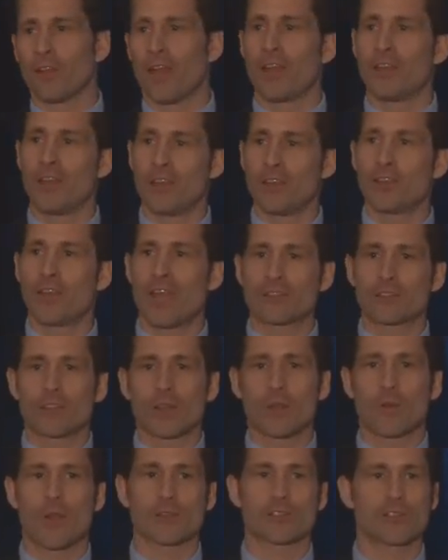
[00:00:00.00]
and you guys, the
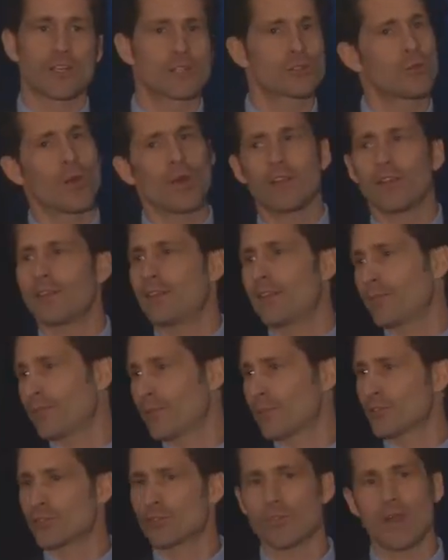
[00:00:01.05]
question is, what are the
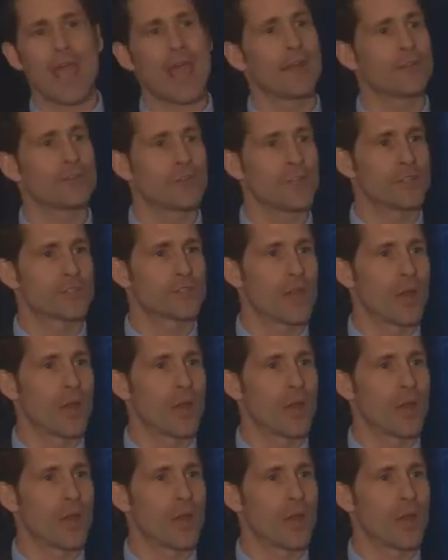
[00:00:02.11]
different strategies